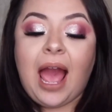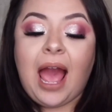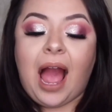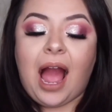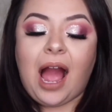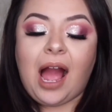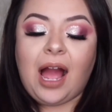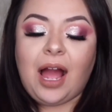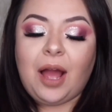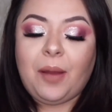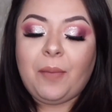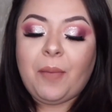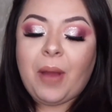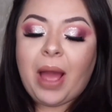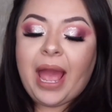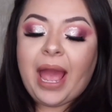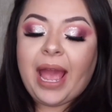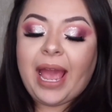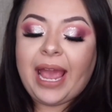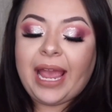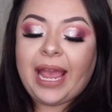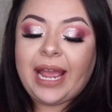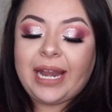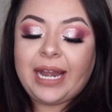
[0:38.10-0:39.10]
um
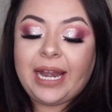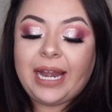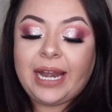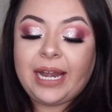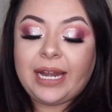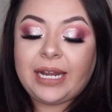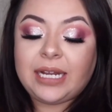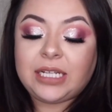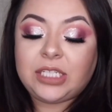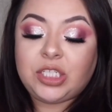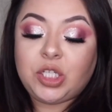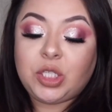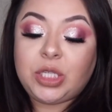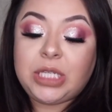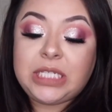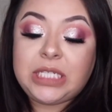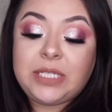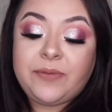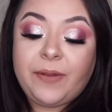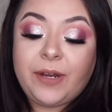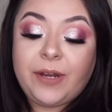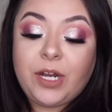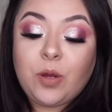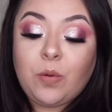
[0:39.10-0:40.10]
and so this
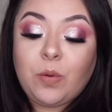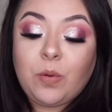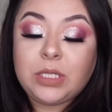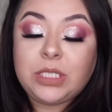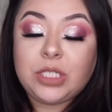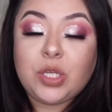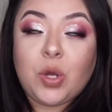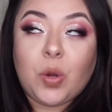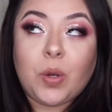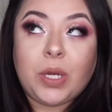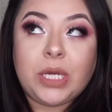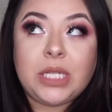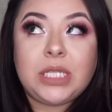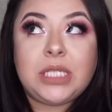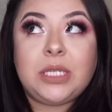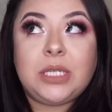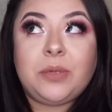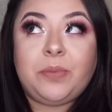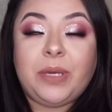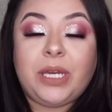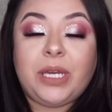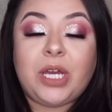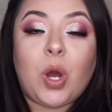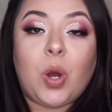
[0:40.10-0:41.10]
video was going to
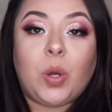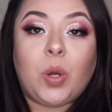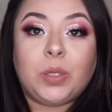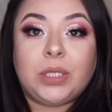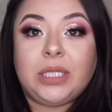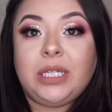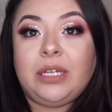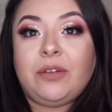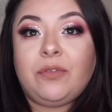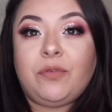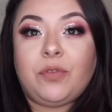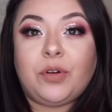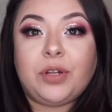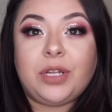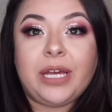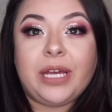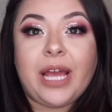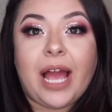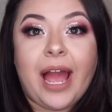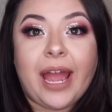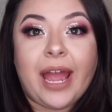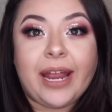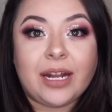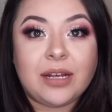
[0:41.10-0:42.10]
be only for the
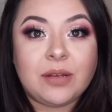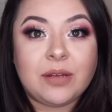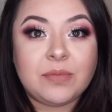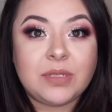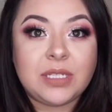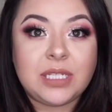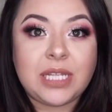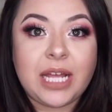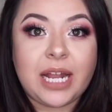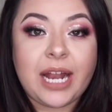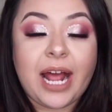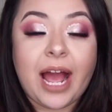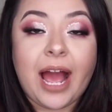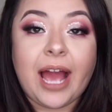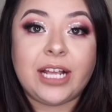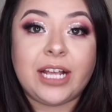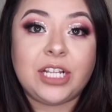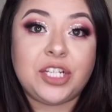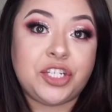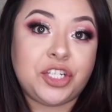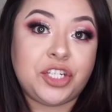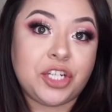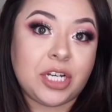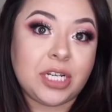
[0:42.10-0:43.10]
items that i
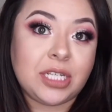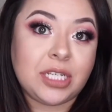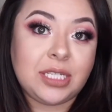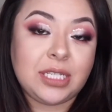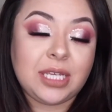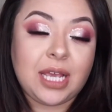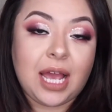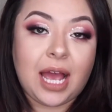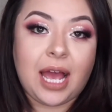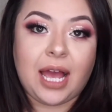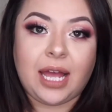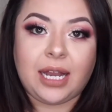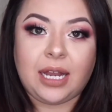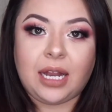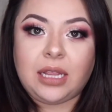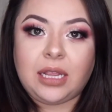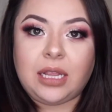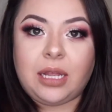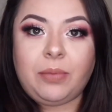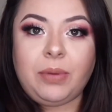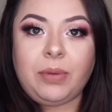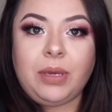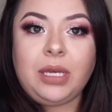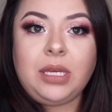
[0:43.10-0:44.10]
just got
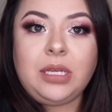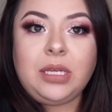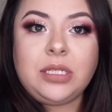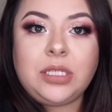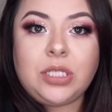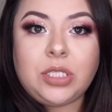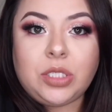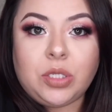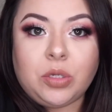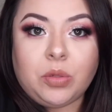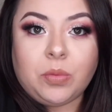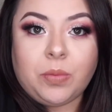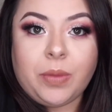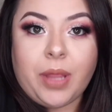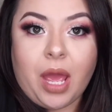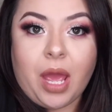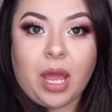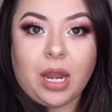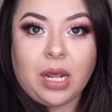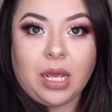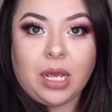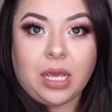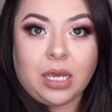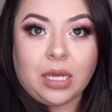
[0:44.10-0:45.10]
let me zoom
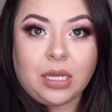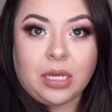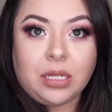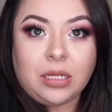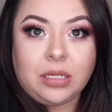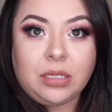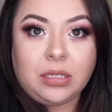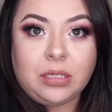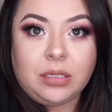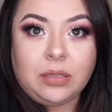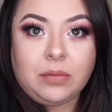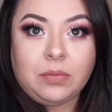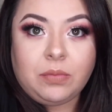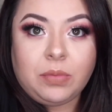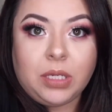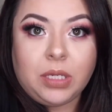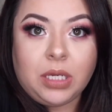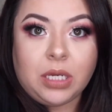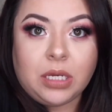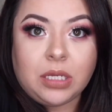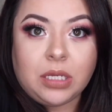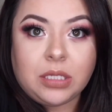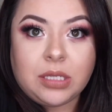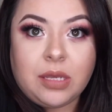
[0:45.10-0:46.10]
that in
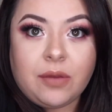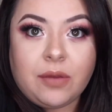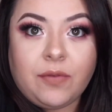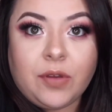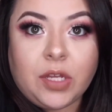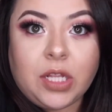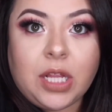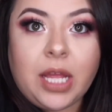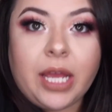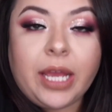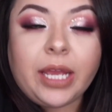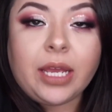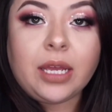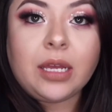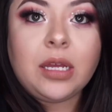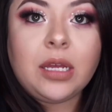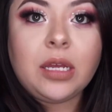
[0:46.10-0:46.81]
because i feel like